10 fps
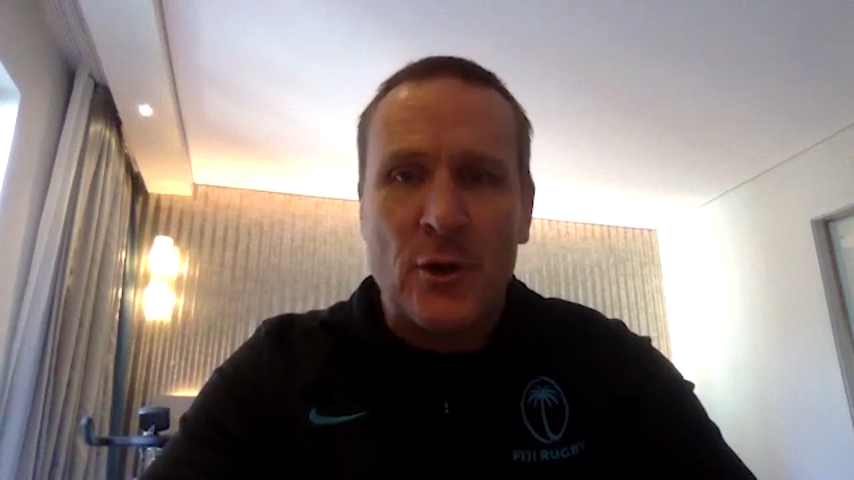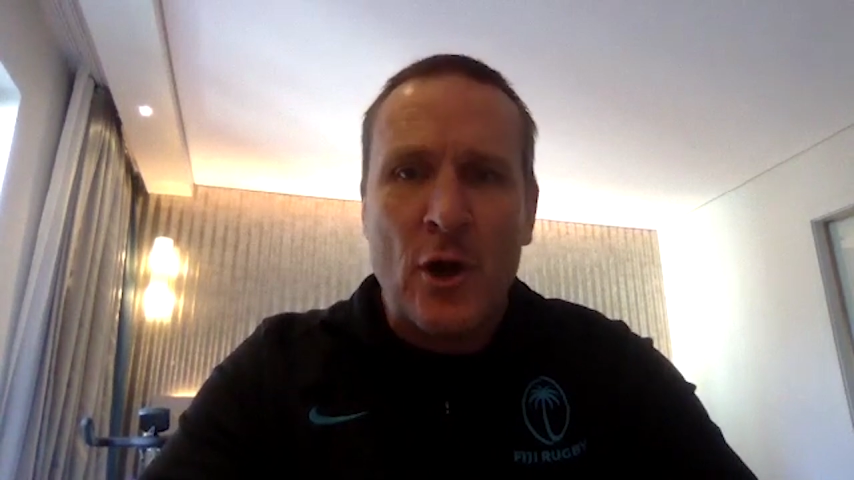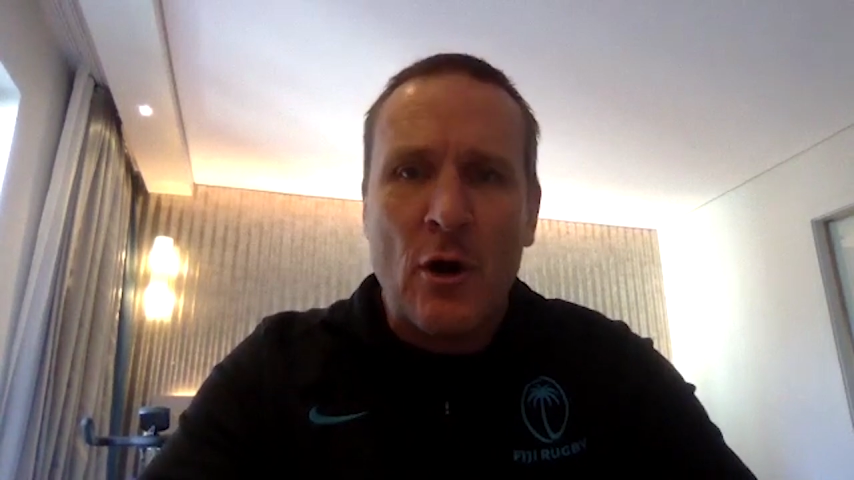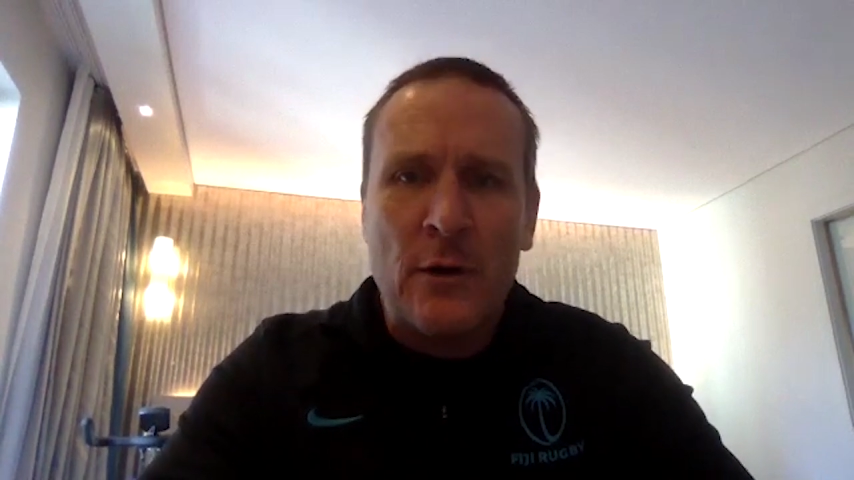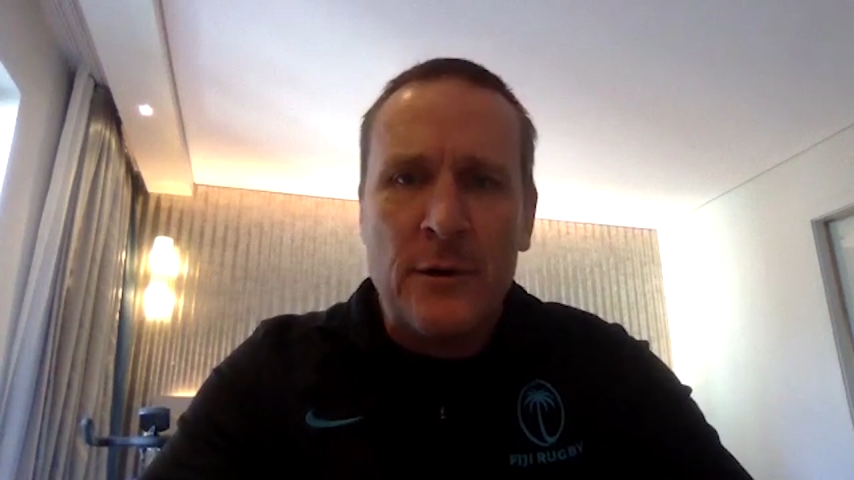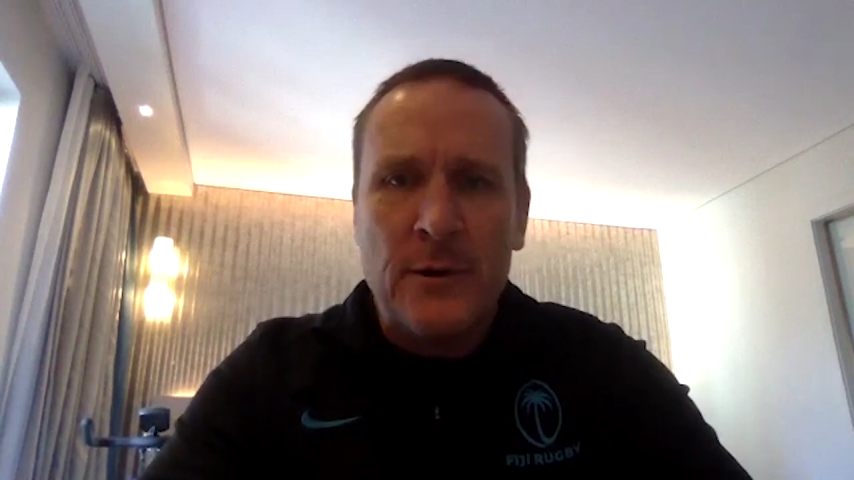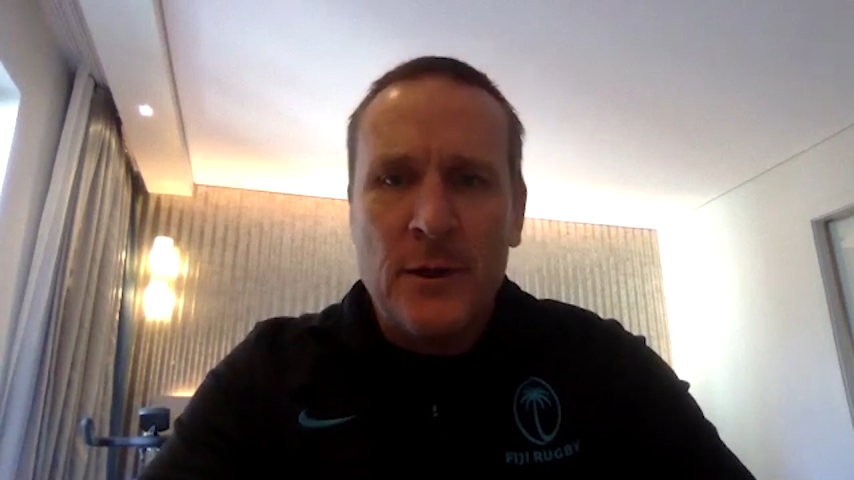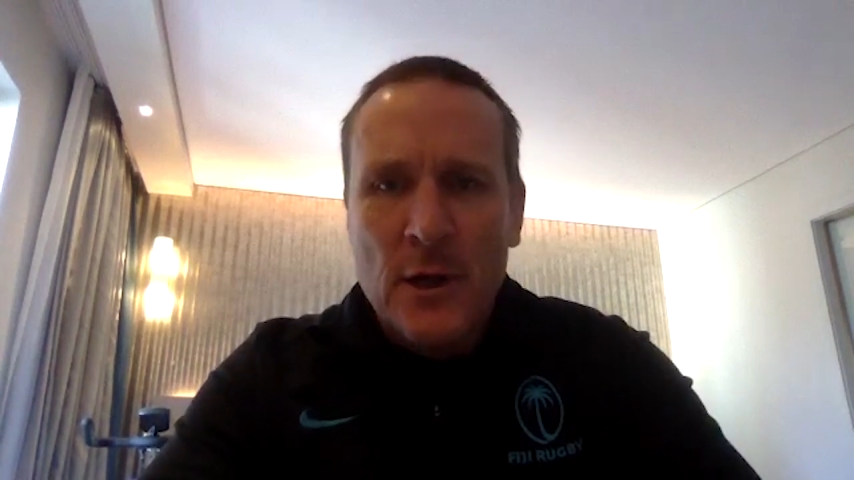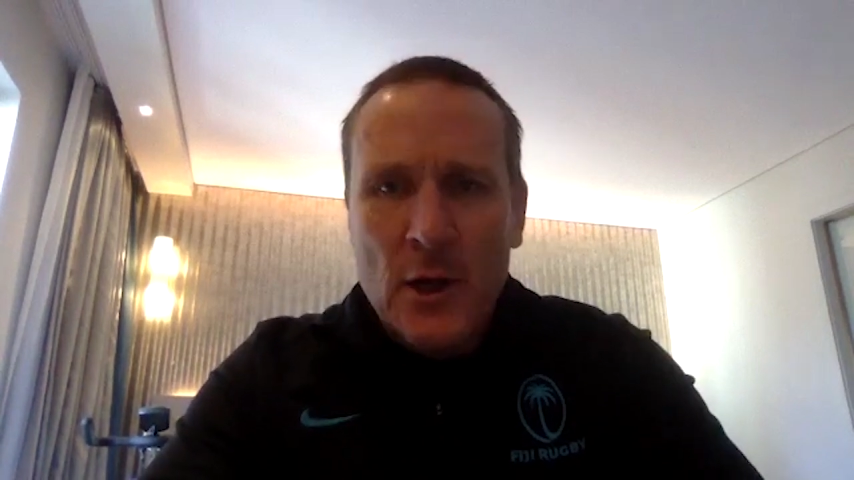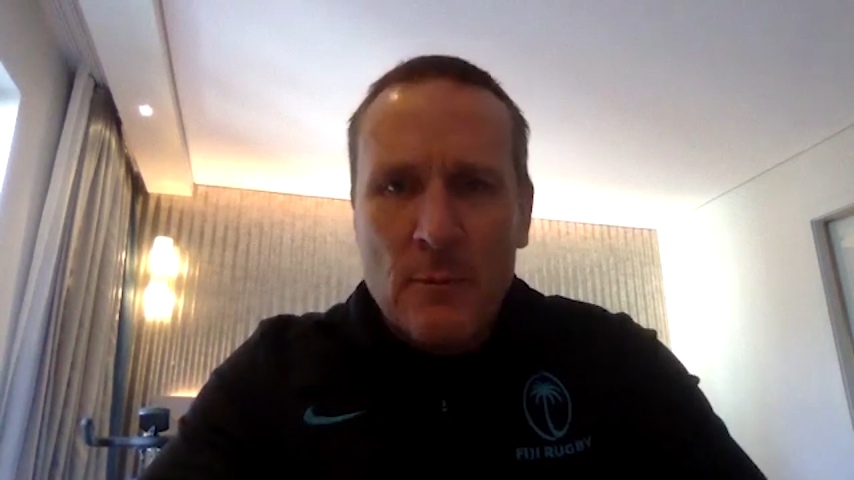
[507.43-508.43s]
island
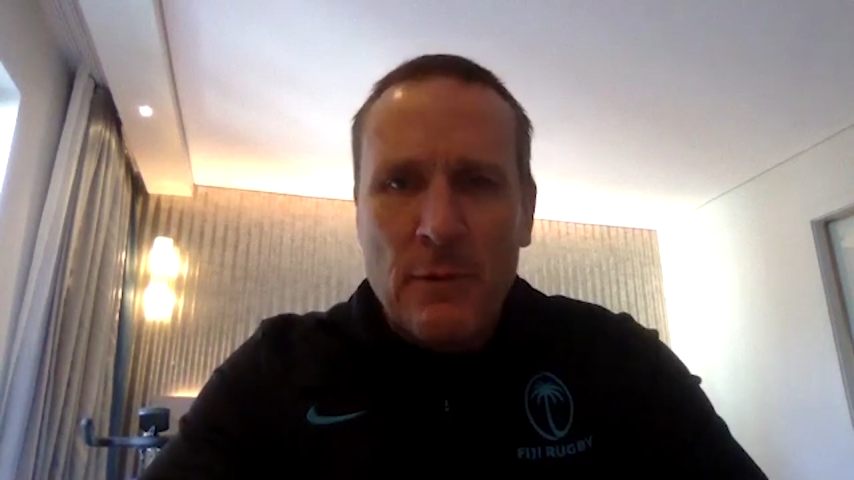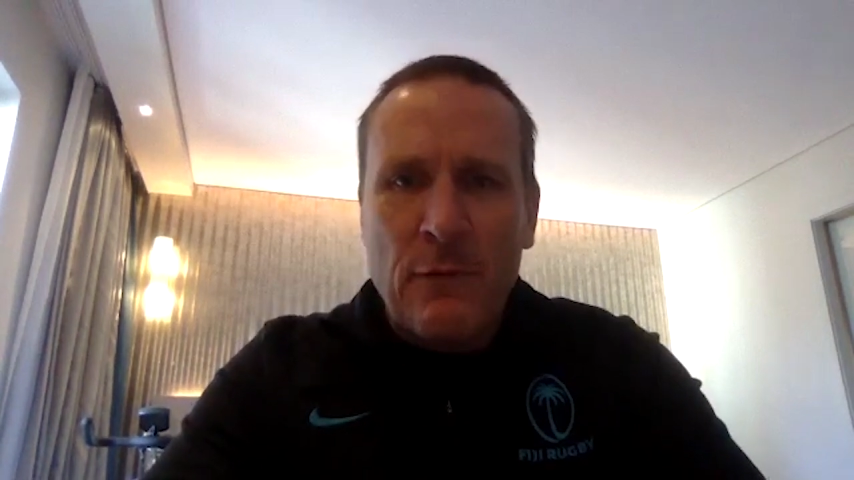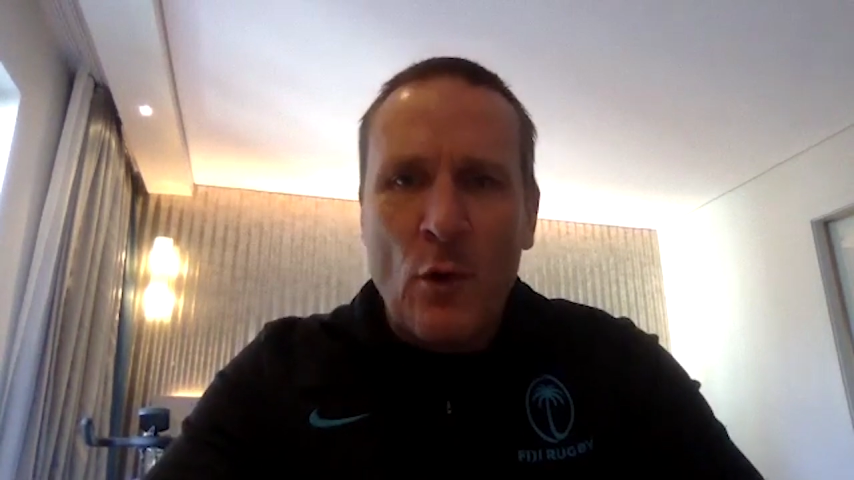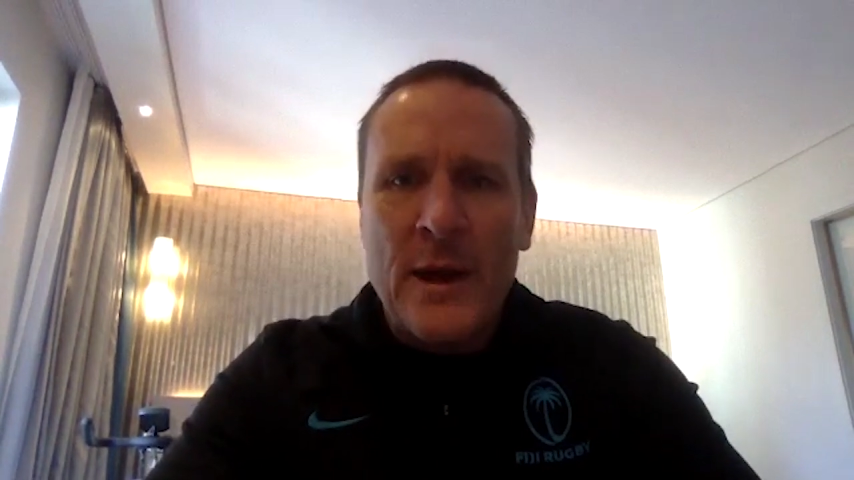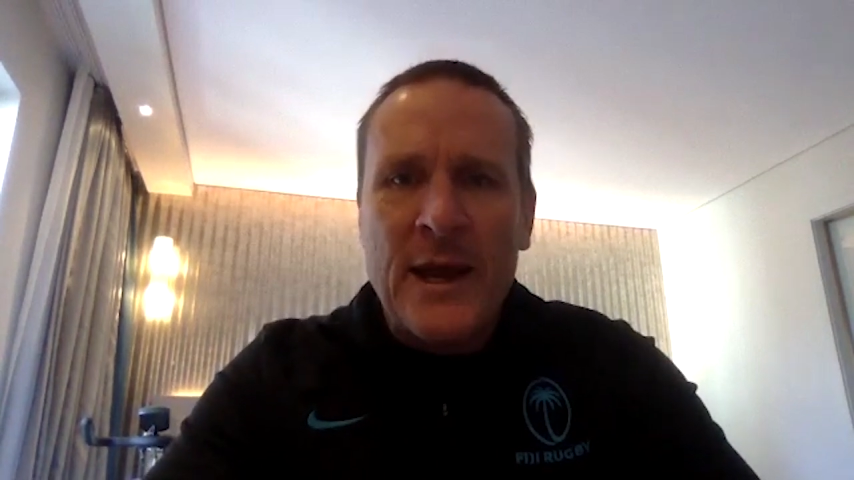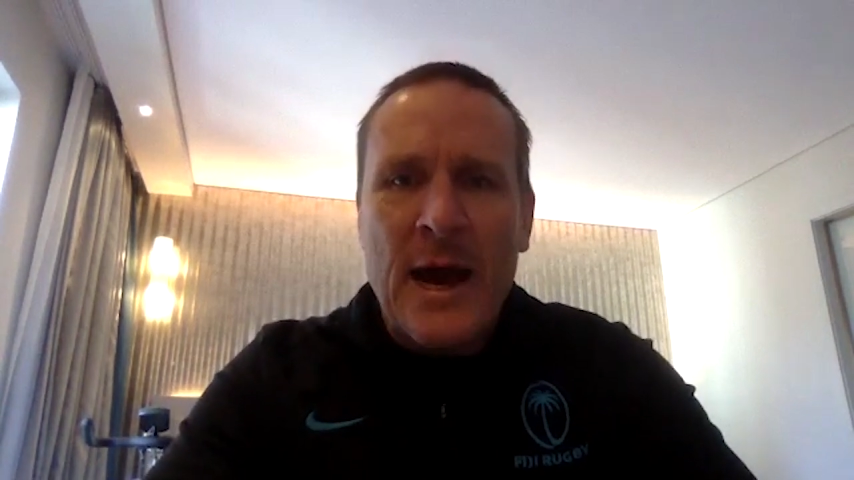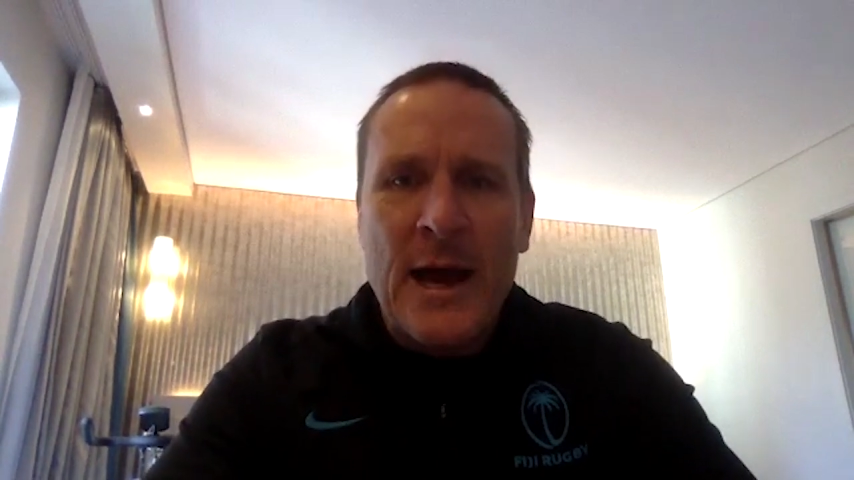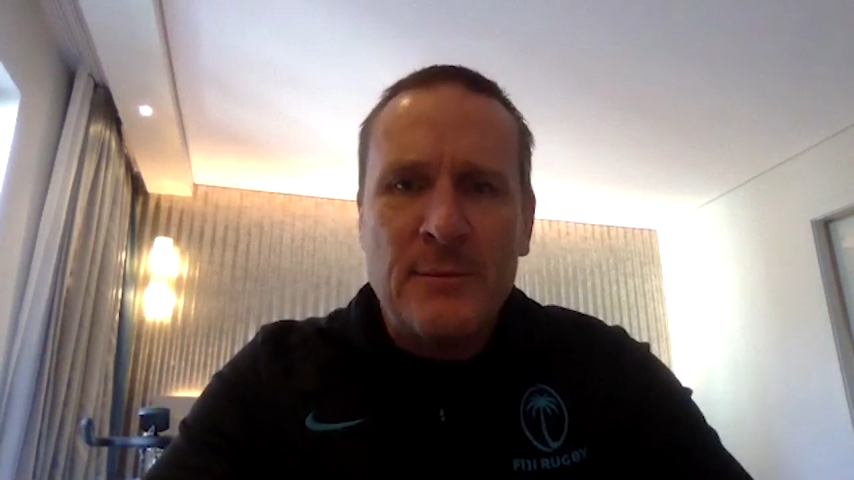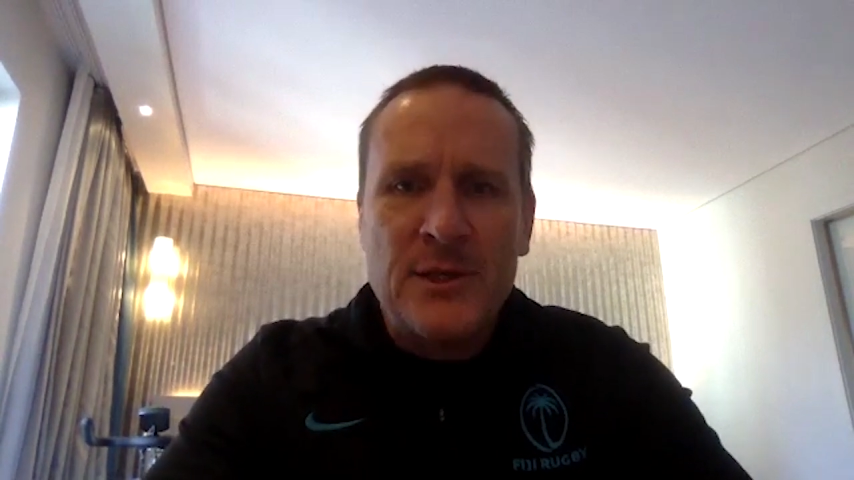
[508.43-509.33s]
before we came.